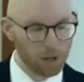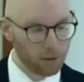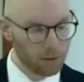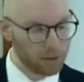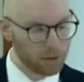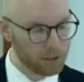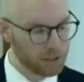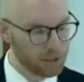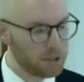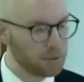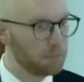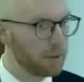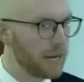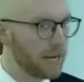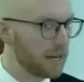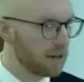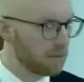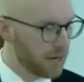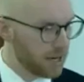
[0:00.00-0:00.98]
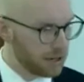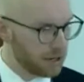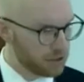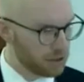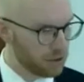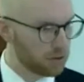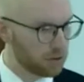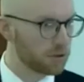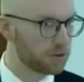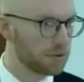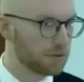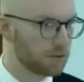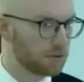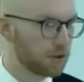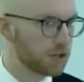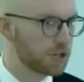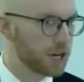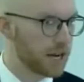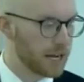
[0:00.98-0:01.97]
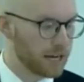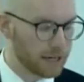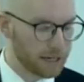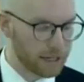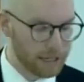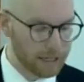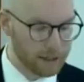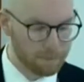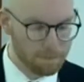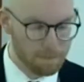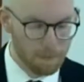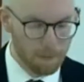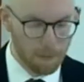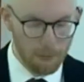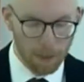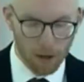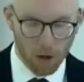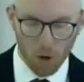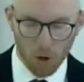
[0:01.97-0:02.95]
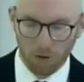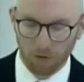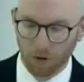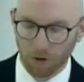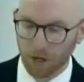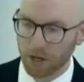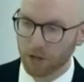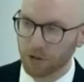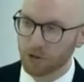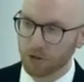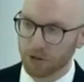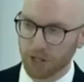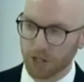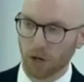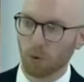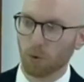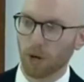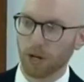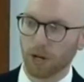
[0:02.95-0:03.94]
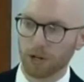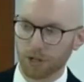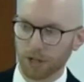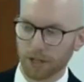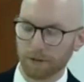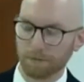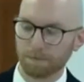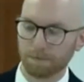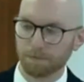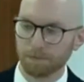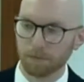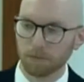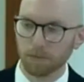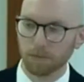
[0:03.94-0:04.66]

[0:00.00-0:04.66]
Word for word: there was a debate in many circles of Christianity over an interesting question